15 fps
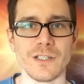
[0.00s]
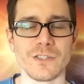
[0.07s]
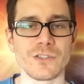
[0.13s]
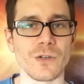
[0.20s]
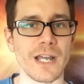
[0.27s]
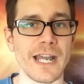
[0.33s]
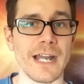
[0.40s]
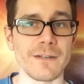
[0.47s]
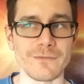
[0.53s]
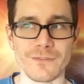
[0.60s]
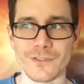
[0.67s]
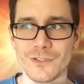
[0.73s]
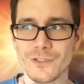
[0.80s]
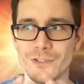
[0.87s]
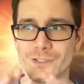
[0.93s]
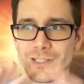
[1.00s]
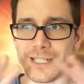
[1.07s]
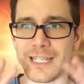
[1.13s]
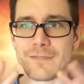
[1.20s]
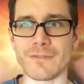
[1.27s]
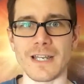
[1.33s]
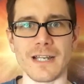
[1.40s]
So
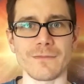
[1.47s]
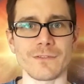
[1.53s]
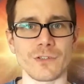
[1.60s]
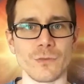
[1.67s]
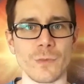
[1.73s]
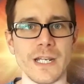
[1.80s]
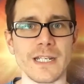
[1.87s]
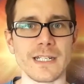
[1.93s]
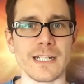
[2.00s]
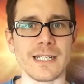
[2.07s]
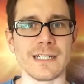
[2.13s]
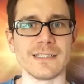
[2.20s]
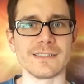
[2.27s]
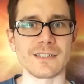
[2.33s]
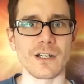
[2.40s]
life after awakening